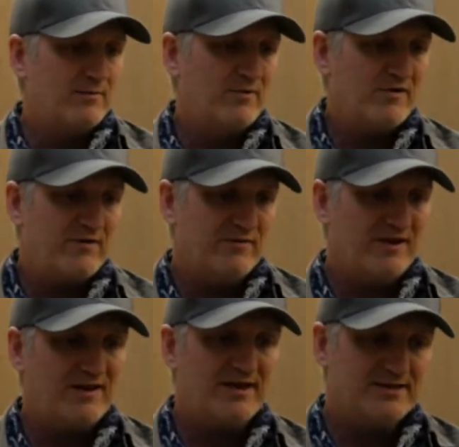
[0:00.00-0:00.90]
more I
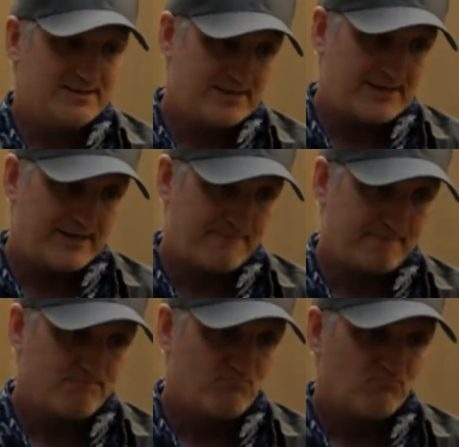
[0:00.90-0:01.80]
realized like
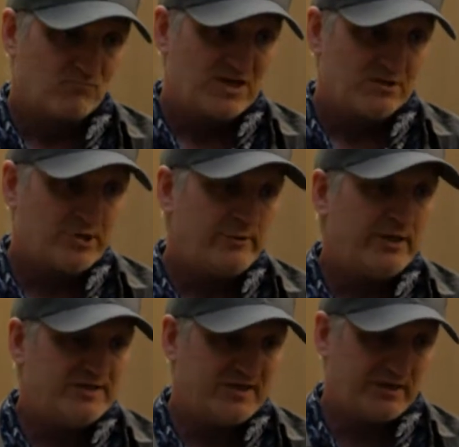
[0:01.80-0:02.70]

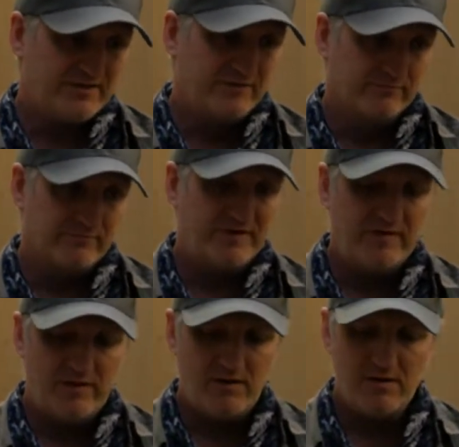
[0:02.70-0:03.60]
Showcase isn't
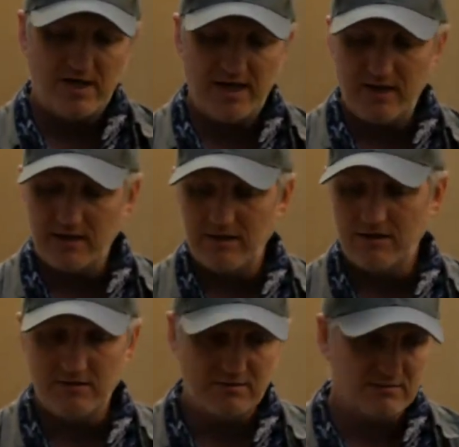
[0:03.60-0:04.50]
really a
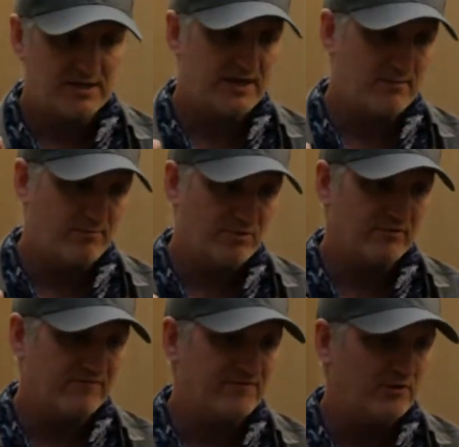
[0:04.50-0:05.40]

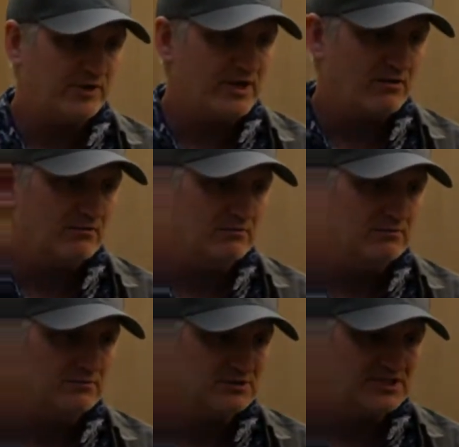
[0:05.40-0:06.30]
portfolio
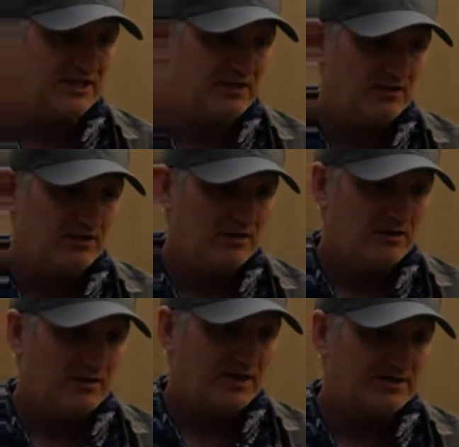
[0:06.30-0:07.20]
site.
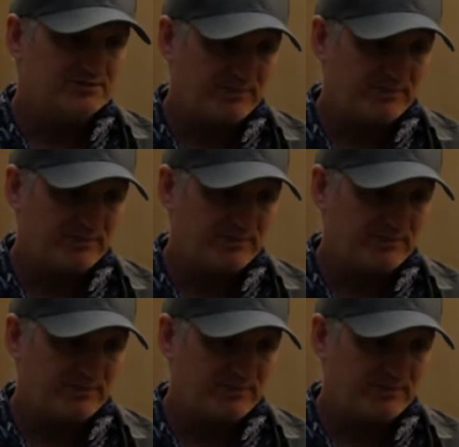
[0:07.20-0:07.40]
It's